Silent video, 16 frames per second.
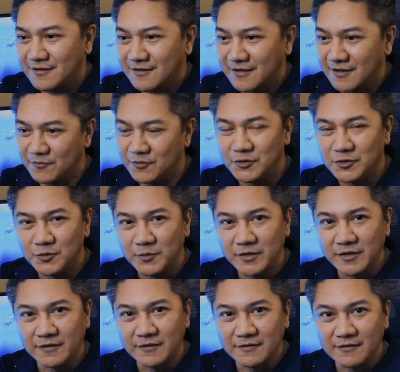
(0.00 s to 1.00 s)
if you're
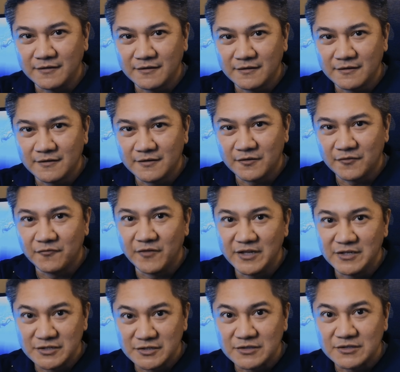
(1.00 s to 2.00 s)
doing
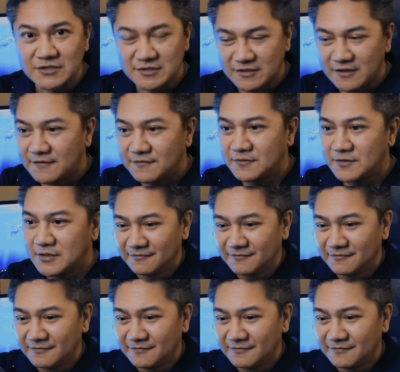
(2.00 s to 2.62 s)
convention stuff.